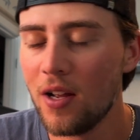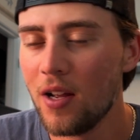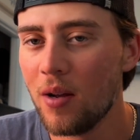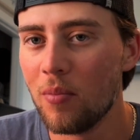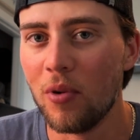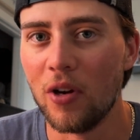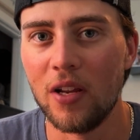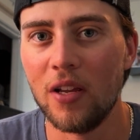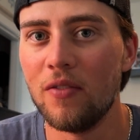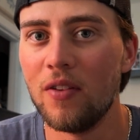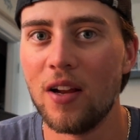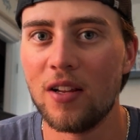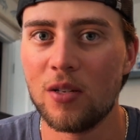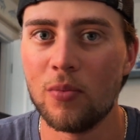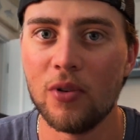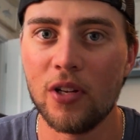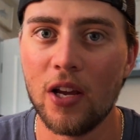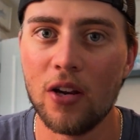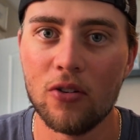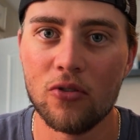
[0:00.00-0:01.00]
But even as a
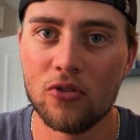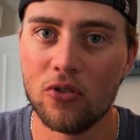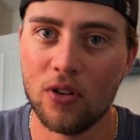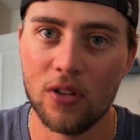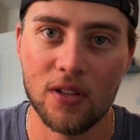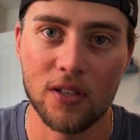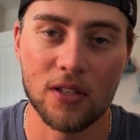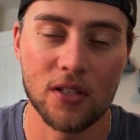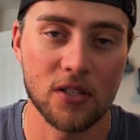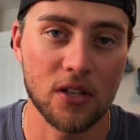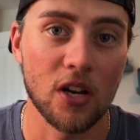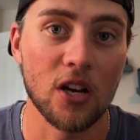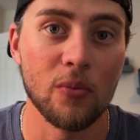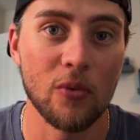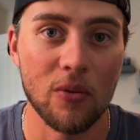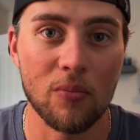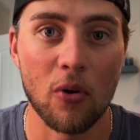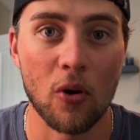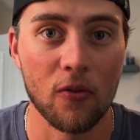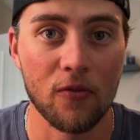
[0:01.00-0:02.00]
beginner drone, I think this is going to be
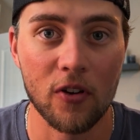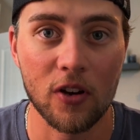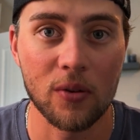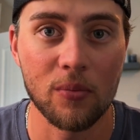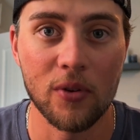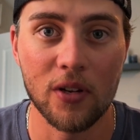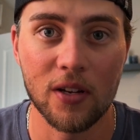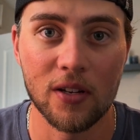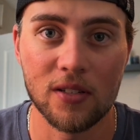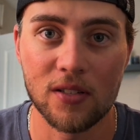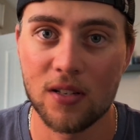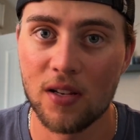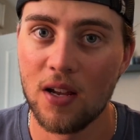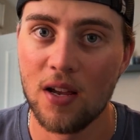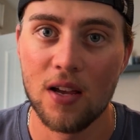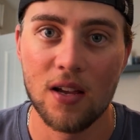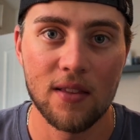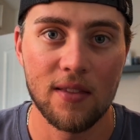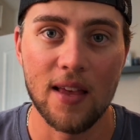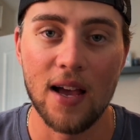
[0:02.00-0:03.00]
perfect, because
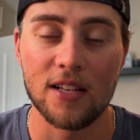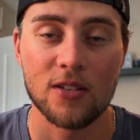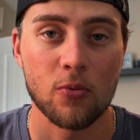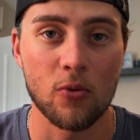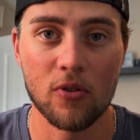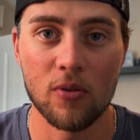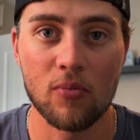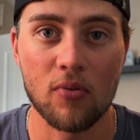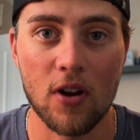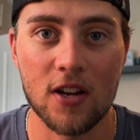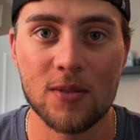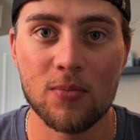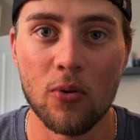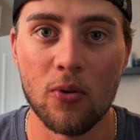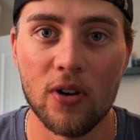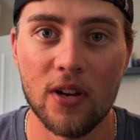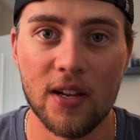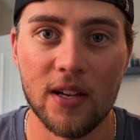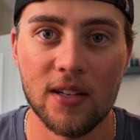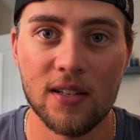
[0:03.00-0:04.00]
that's where the price
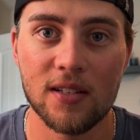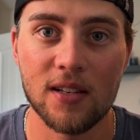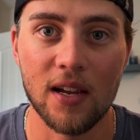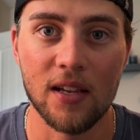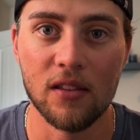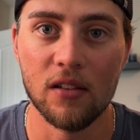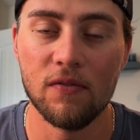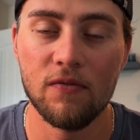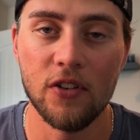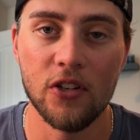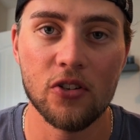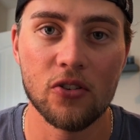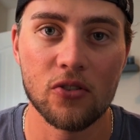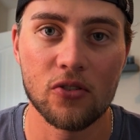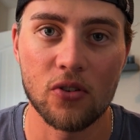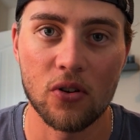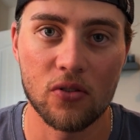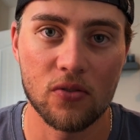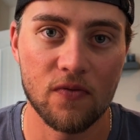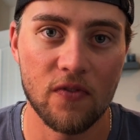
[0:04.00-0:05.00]
point is and the features
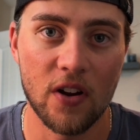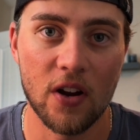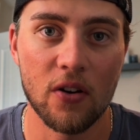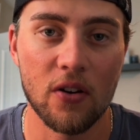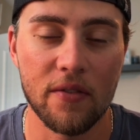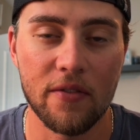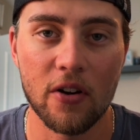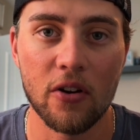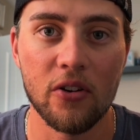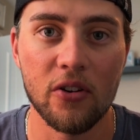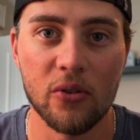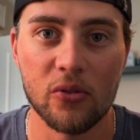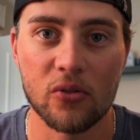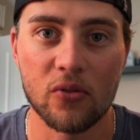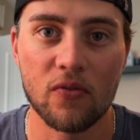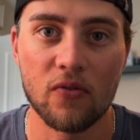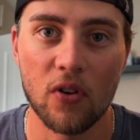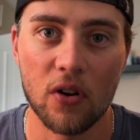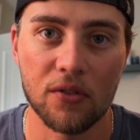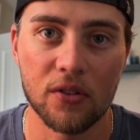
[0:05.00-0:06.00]
are very, very
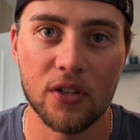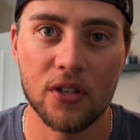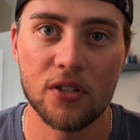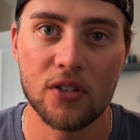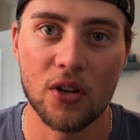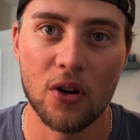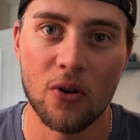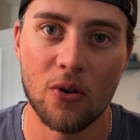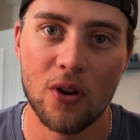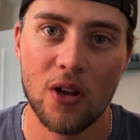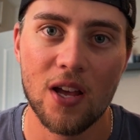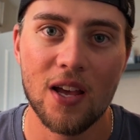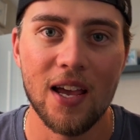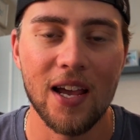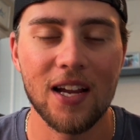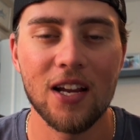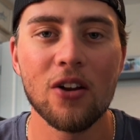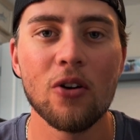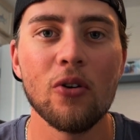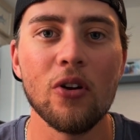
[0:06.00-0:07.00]
user-friendly. So it
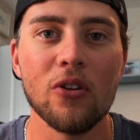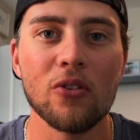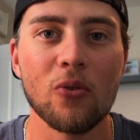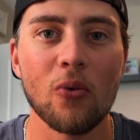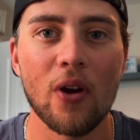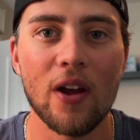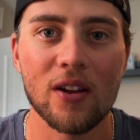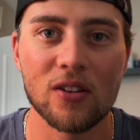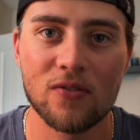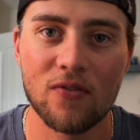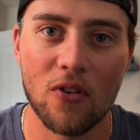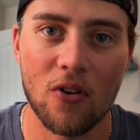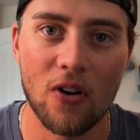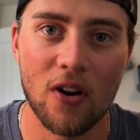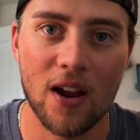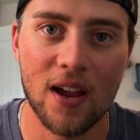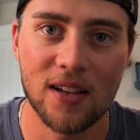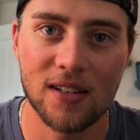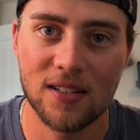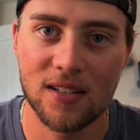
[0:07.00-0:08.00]
can go either way as far
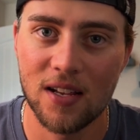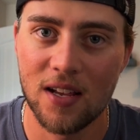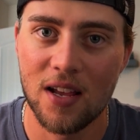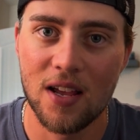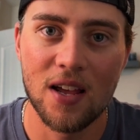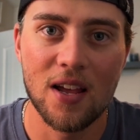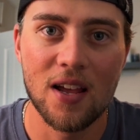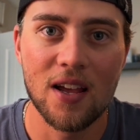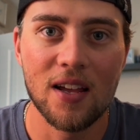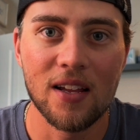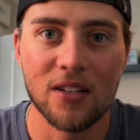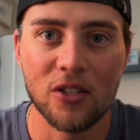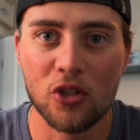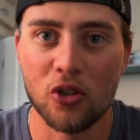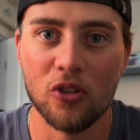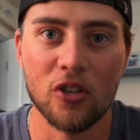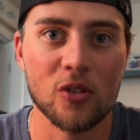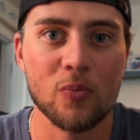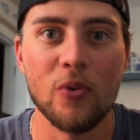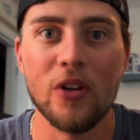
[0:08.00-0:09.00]
as should
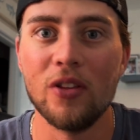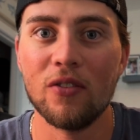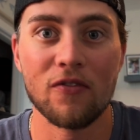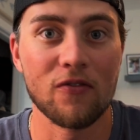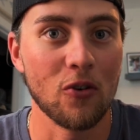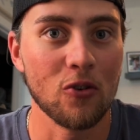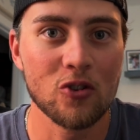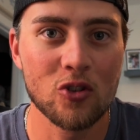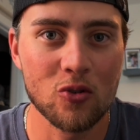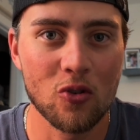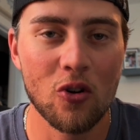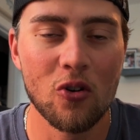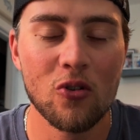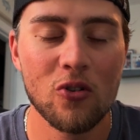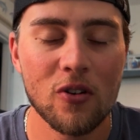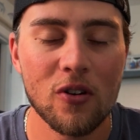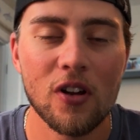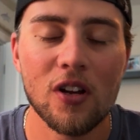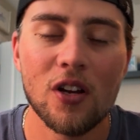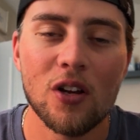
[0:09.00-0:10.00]
this be the first
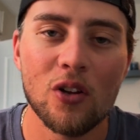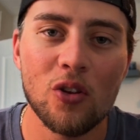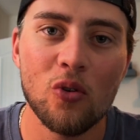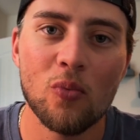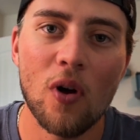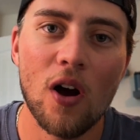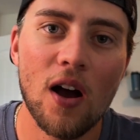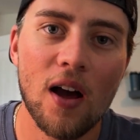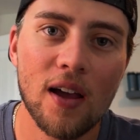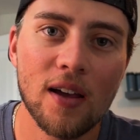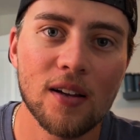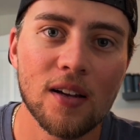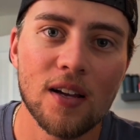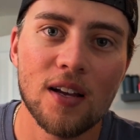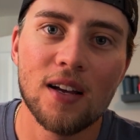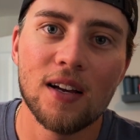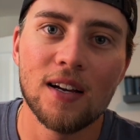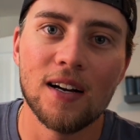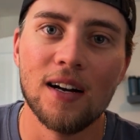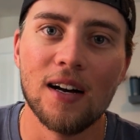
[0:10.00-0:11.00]
drone you buy.
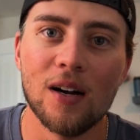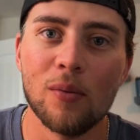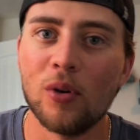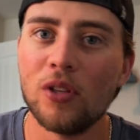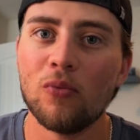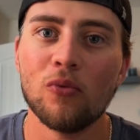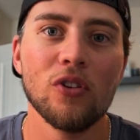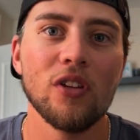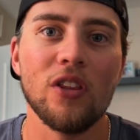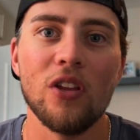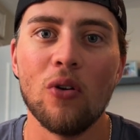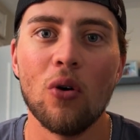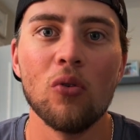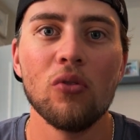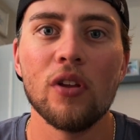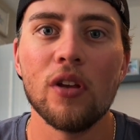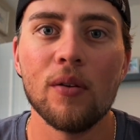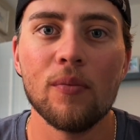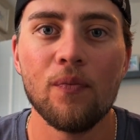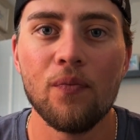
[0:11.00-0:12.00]
But really the
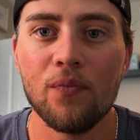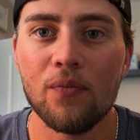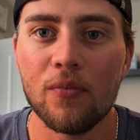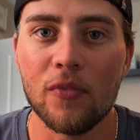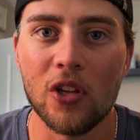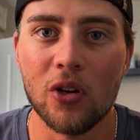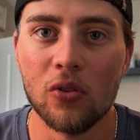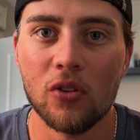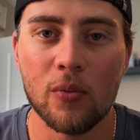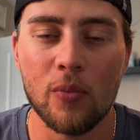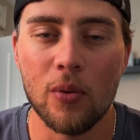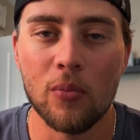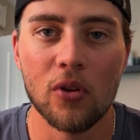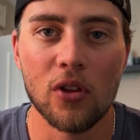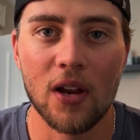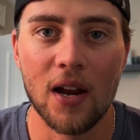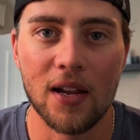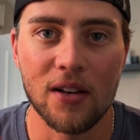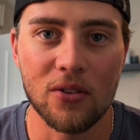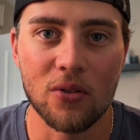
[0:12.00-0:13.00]
only people
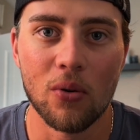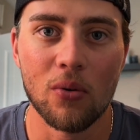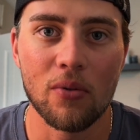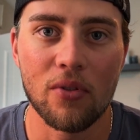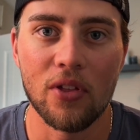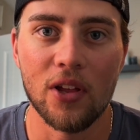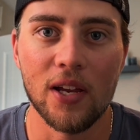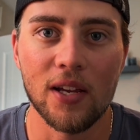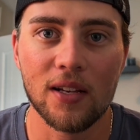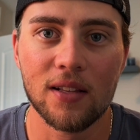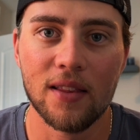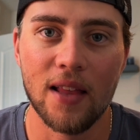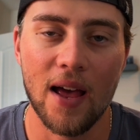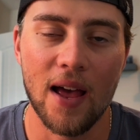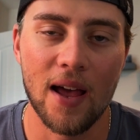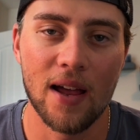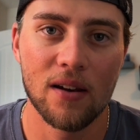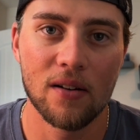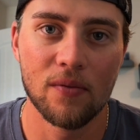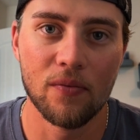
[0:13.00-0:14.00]
that I don't think
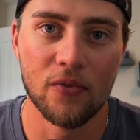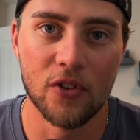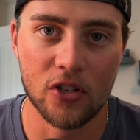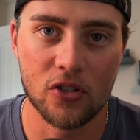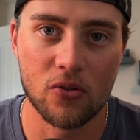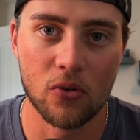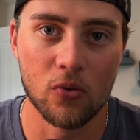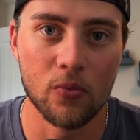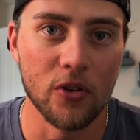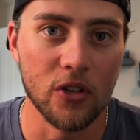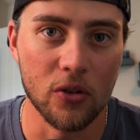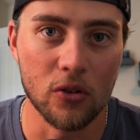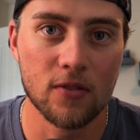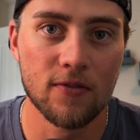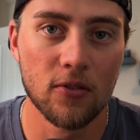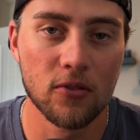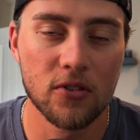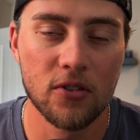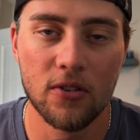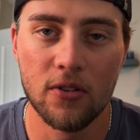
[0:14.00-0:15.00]
that this drone will be
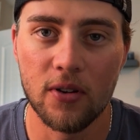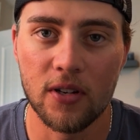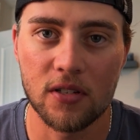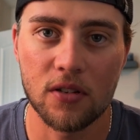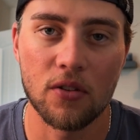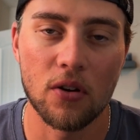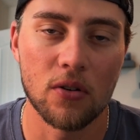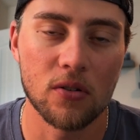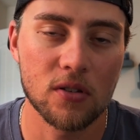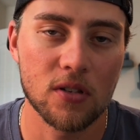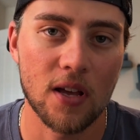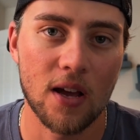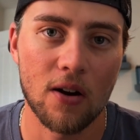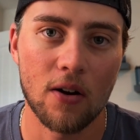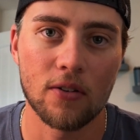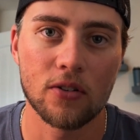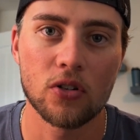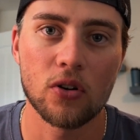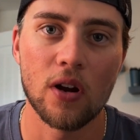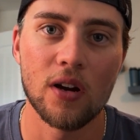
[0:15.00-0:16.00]
useful to is those that are
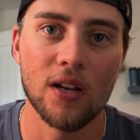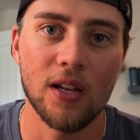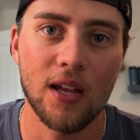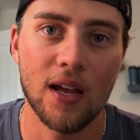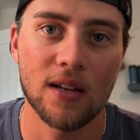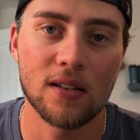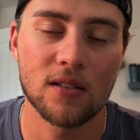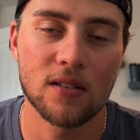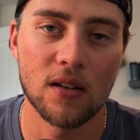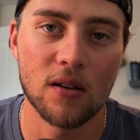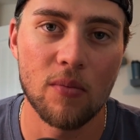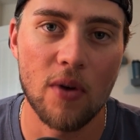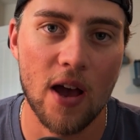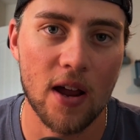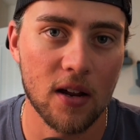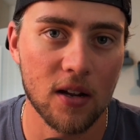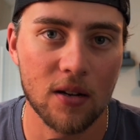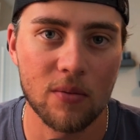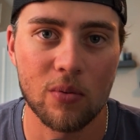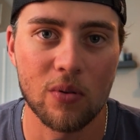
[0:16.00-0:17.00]
trying to get
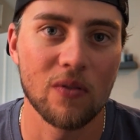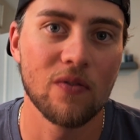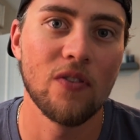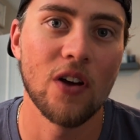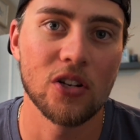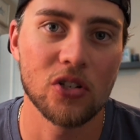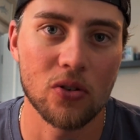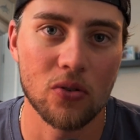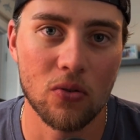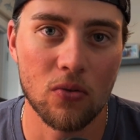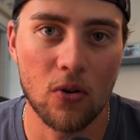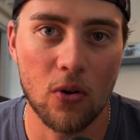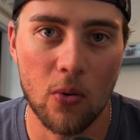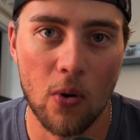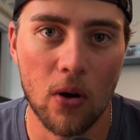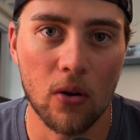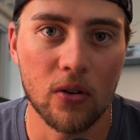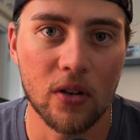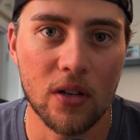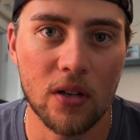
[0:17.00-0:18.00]
cinematic, professional
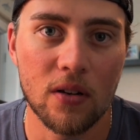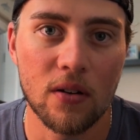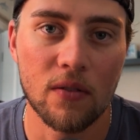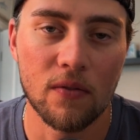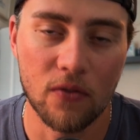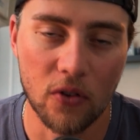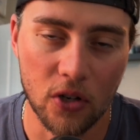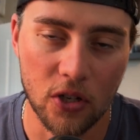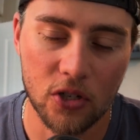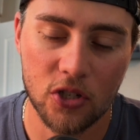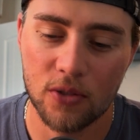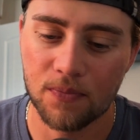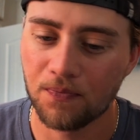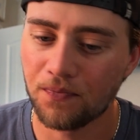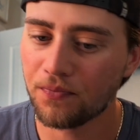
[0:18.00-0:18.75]
quality footage.